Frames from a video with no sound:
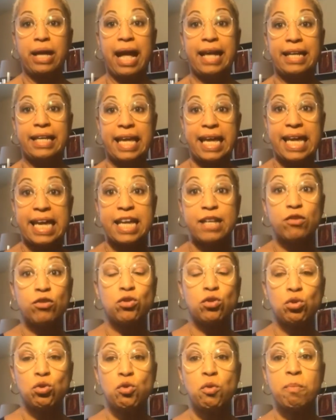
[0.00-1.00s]
and
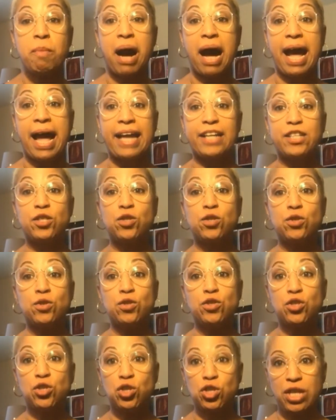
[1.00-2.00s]
into my
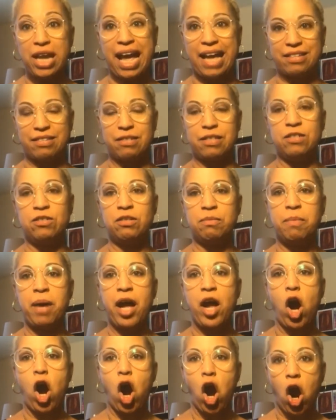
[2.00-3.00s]
chest, into my
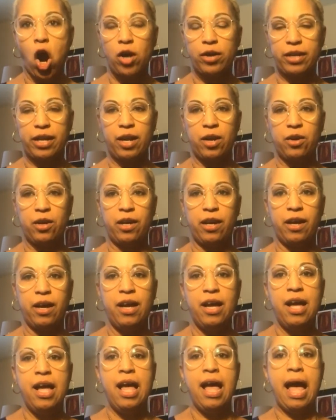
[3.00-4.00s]
heart area.
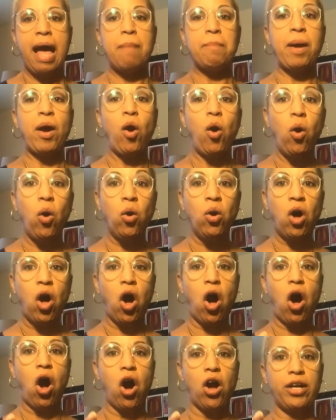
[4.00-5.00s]
And my whole
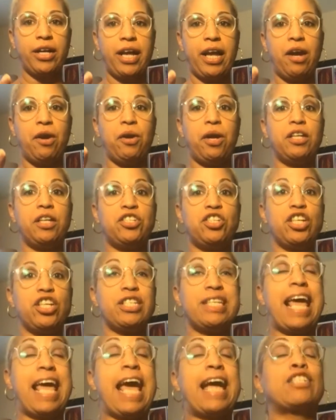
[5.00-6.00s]
heart area
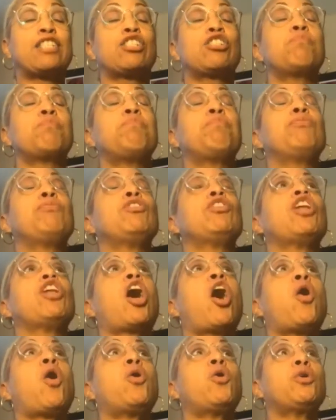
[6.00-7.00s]
just
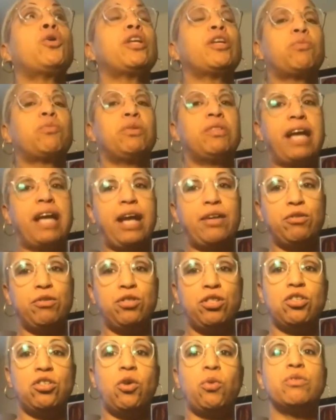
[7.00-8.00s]
exploded with
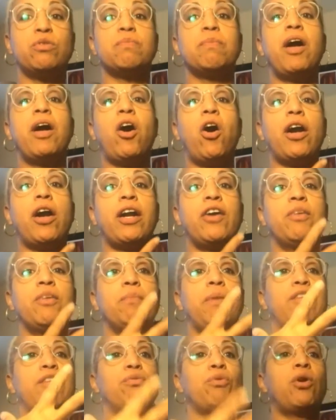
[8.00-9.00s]
energy. So it was my heart area,
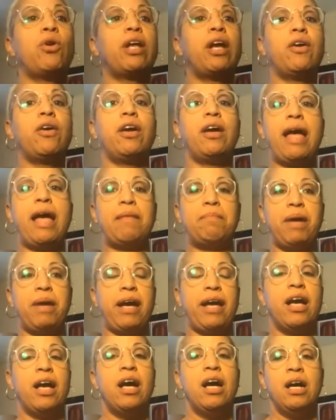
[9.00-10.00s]
my throat area, and
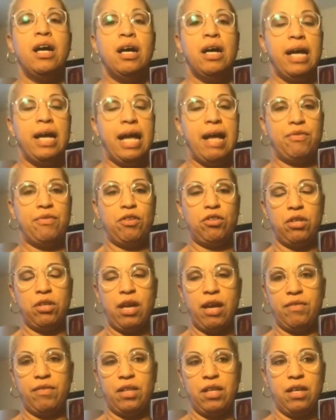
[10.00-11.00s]

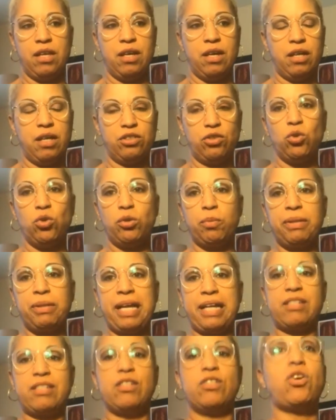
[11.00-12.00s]
the solar
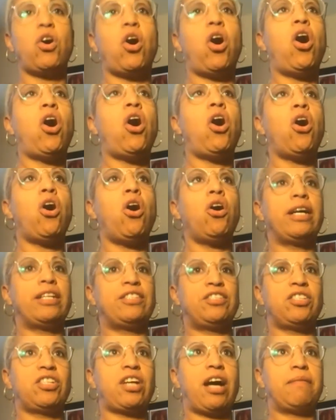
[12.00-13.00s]
plexus, it
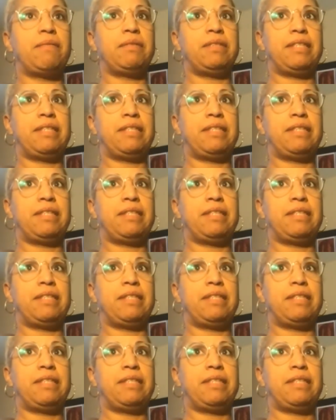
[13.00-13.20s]
just got